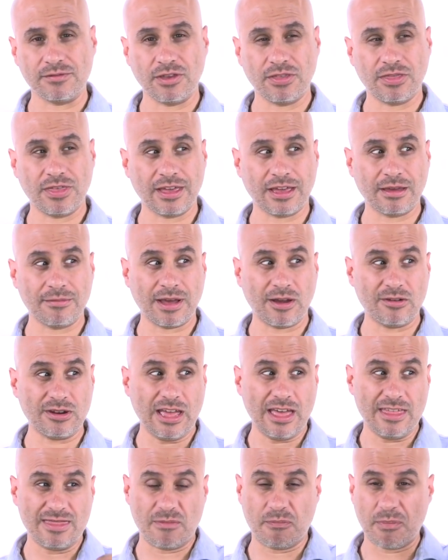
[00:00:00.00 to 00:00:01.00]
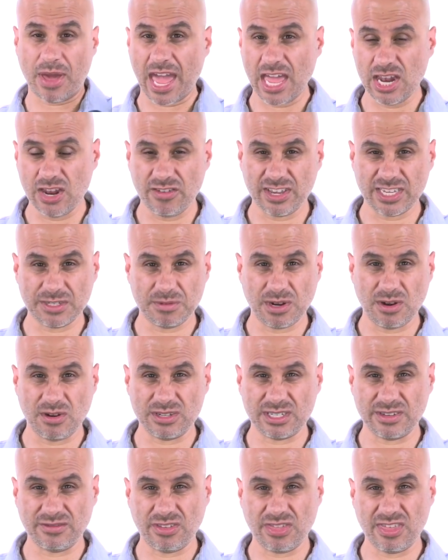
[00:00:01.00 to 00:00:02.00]
If you think about the pain you've
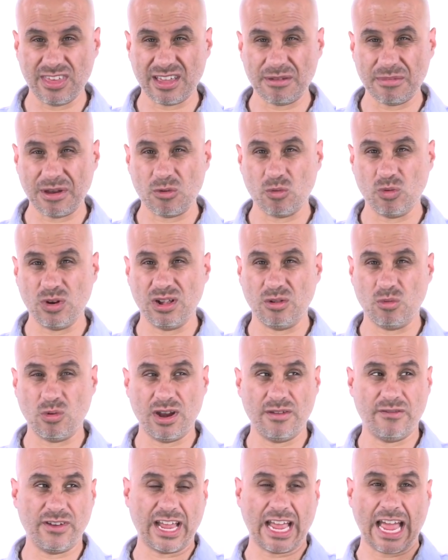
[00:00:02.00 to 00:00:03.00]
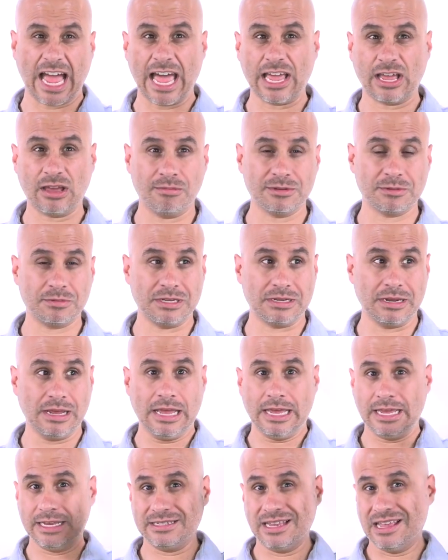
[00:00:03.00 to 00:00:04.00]
experienced, if you think about, well, what if a guy comes and
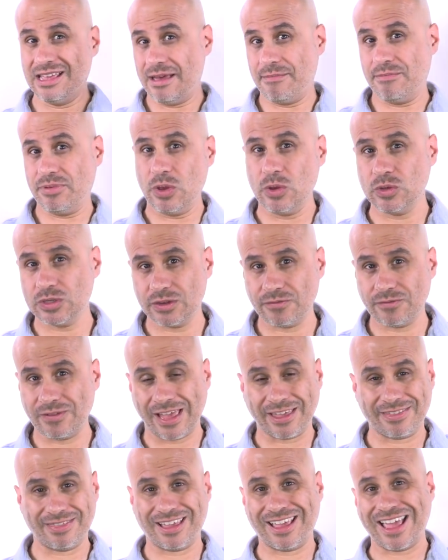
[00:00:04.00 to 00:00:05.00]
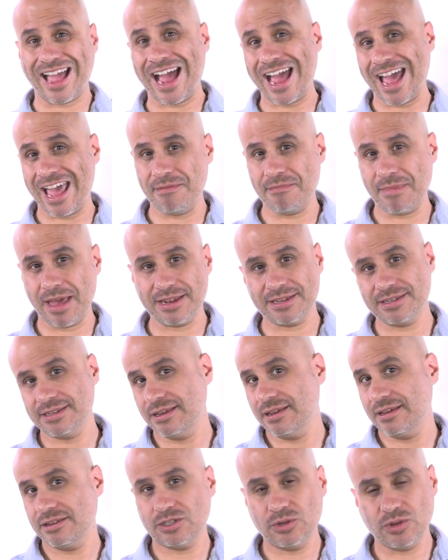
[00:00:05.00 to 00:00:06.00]
is abusive like the guy I
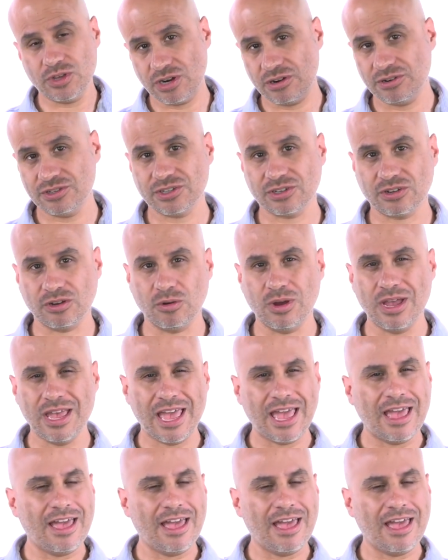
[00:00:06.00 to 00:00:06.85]
met two years ago?